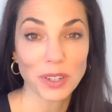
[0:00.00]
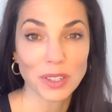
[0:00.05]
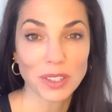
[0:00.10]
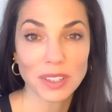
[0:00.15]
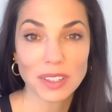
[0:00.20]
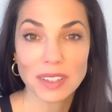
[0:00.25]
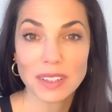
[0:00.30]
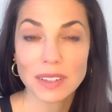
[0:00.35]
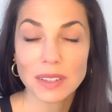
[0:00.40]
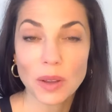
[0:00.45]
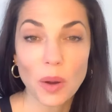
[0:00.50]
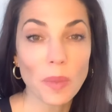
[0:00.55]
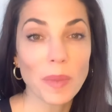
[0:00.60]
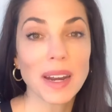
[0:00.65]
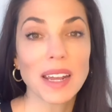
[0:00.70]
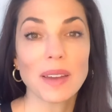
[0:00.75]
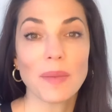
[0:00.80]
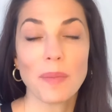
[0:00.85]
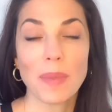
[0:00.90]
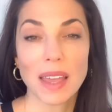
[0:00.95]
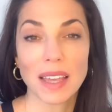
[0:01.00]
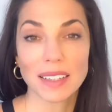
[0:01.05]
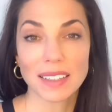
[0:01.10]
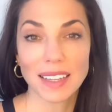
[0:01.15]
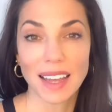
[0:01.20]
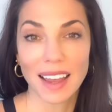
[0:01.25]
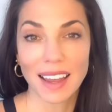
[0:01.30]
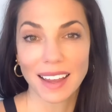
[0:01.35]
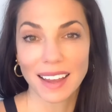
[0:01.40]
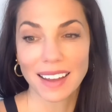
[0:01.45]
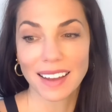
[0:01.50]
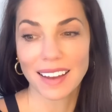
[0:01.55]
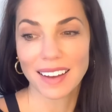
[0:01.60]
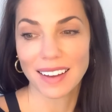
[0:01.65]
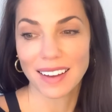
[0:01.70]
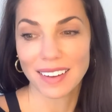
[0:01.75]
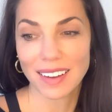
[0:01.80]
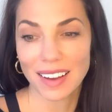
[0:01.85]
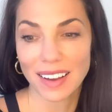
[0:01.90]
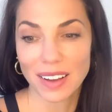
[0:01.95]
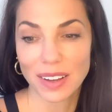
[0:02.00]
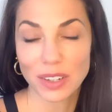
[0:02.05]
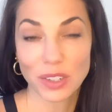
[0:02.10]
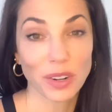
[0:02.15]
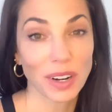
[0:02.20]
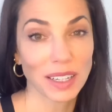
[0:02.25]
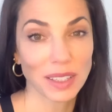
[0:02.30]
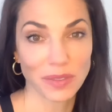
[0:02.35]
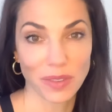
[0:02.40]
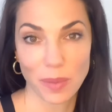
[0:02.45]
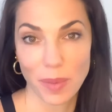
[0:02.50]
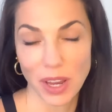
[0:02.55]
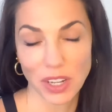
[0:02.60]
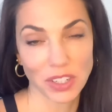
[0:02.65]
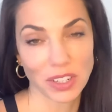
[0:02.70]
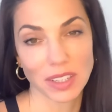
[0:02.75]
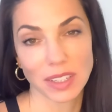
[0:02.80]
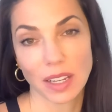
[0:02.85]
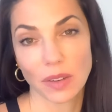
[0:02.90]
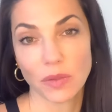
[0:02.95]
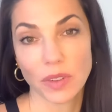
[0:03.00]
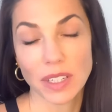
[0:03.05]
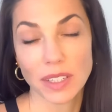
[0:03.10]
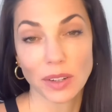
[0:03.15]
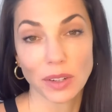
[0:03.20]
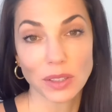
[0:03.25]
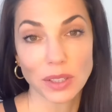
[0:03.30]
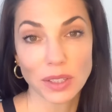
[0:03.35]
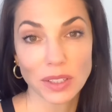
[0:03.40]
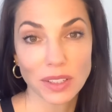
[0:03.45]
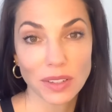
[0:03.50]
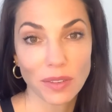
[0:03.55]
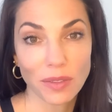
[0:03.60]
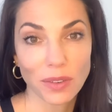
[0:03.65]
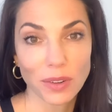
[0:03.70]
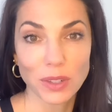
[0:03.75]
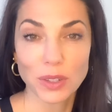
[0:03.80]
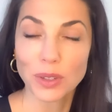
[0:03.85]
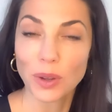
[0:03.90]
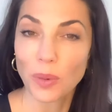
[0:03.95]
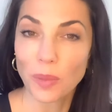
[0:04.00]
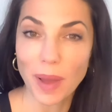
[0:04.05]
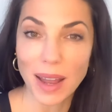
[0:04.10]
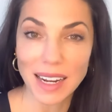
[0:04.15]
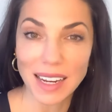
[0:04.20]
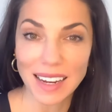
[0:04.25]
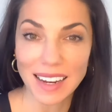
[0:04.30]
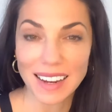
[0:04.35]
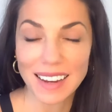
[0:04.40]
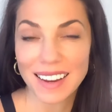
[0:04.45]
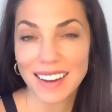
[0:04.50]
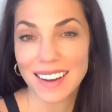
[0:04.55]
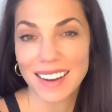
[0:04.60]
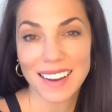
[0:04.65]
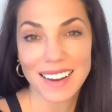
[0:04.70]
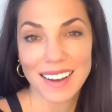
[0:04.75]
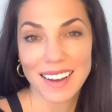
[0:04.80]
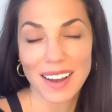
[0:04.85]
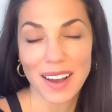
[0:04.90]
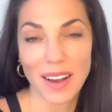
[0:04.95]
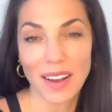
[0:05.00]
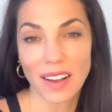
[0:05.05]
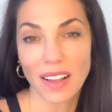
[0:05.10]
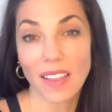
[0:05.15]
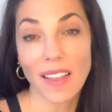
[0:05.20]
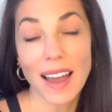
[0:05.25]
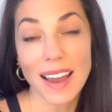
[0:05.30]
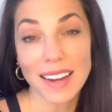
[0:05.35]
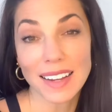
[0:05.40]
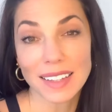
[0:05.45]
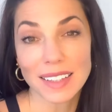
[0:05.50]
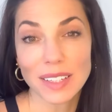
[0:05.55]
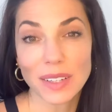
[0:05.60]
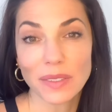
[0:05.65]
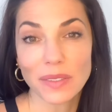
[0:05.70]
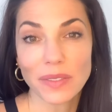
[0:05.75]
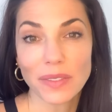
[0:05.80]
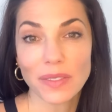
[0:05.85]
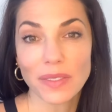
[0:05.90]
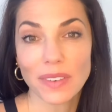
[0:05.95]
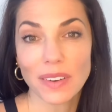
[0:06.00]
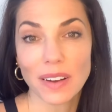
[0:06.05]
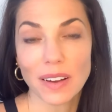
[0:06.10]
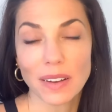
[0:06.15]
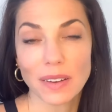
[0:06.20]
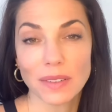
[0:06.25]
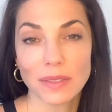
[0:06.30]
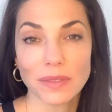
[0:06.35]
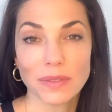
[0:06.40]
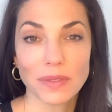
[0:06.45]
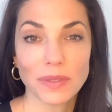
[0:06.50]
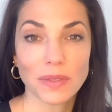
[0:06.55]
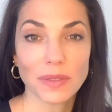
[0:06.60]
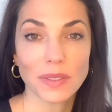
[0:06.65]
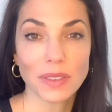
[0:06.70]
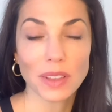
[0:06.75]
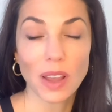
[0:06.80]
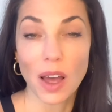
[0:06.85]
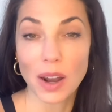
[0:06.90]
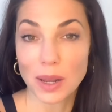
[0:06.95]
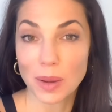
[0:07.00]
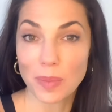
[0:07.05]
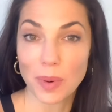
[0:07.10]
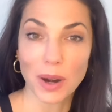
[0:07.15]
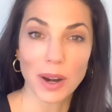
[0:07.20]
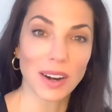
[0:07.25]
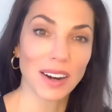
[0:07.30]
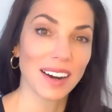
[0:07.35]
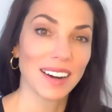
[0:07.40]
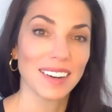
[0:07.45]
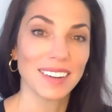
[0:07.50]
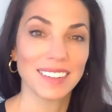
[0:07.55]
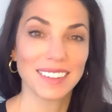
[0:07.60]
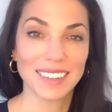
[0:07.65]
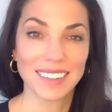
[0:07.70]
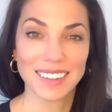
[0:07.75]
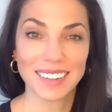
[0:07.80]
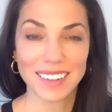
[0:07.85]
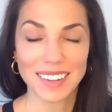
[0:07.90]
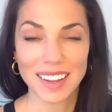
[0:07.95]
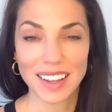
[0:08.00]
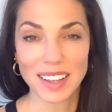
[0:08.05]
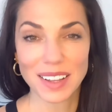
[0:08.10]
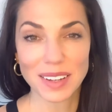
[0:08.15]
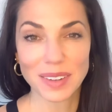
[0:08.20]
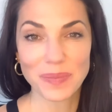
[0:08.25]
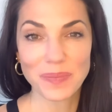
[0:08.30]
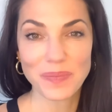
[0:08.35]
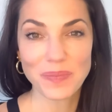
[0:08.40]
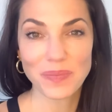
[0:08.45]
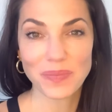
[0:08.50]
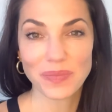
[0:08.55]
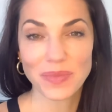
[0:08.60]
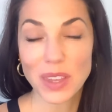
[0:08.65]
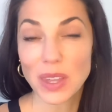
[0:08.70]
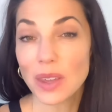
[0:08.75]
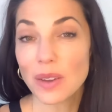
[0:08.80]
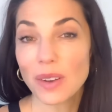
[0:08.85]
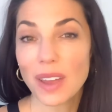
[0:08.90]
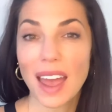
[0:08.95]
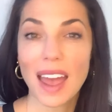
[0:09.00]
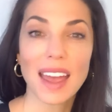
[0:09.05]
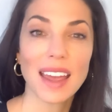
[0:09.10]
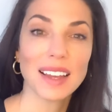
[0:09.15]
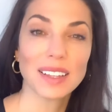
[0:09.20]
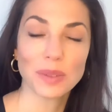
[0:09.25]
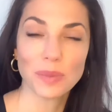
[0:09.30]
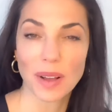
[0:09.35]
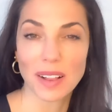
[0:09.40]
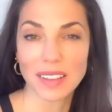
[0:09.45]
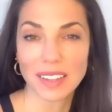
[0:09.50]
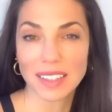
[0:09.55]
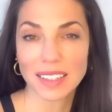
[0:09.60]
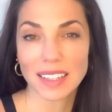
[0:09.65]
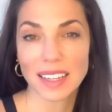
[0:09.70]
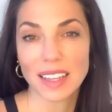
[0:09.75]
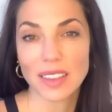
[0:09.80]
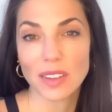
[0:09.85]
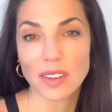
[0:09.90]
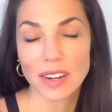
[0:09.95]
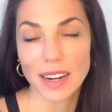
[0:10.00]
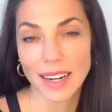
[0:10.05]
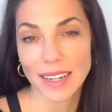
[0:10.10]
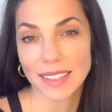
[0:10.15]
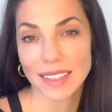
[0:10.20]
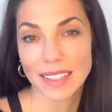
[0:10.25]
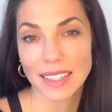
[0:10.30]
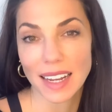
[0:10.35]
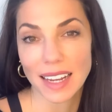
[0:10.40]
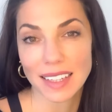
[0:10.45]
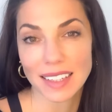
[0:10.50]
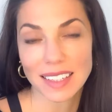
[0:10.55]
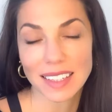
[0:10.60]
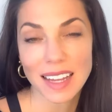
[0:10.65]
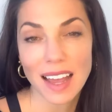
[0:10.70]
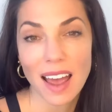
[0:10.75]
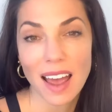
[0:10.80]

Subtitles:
so many amazing transformations and results for so many clients of Lotte Berk in the UK as well as in the United States